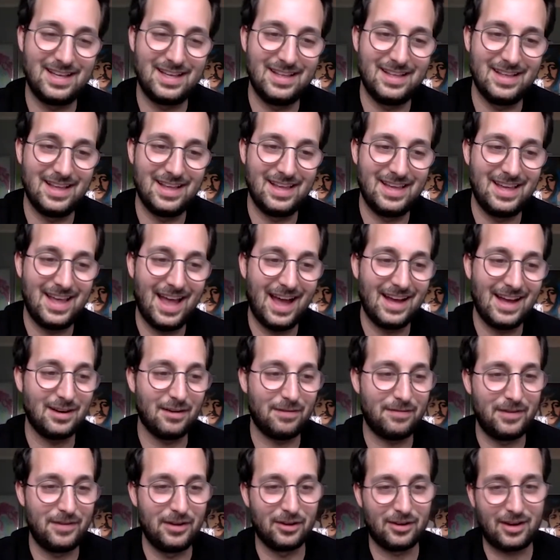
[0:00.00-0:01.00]
he had to
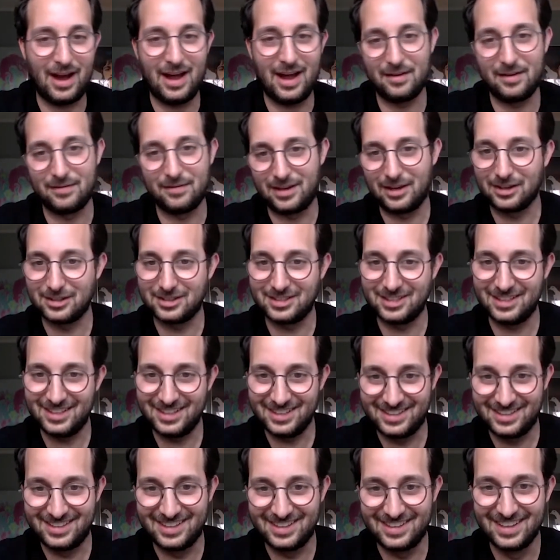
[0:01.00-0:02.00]
feel kind of guilty,
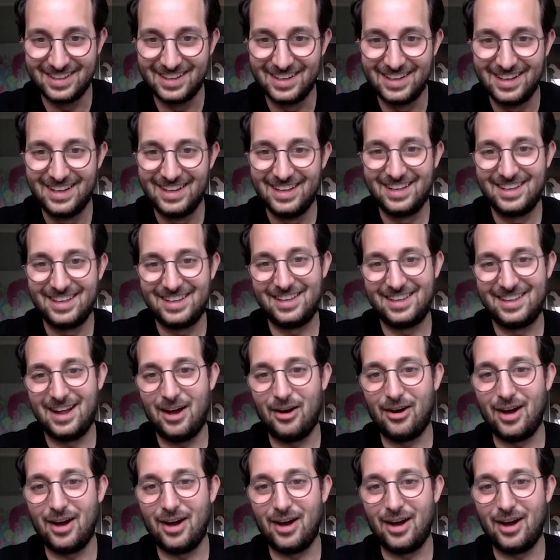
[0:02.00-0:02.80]
mm-hmm.